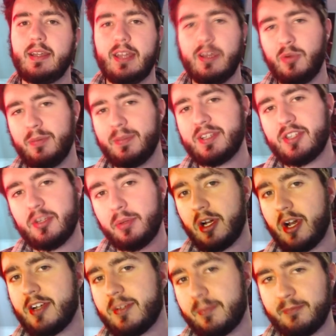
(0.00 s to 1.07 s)
It wouldn't be super
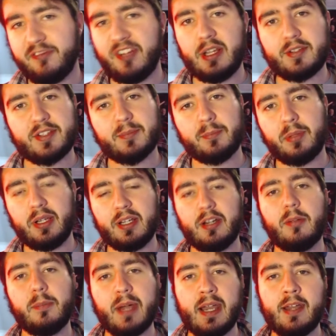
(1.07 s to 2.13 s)
hard to fill out some player
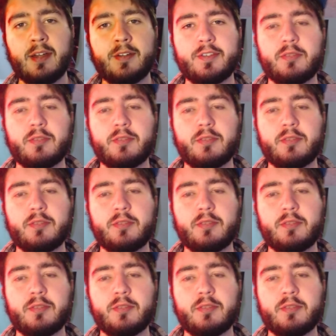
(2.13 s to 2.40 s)
bios.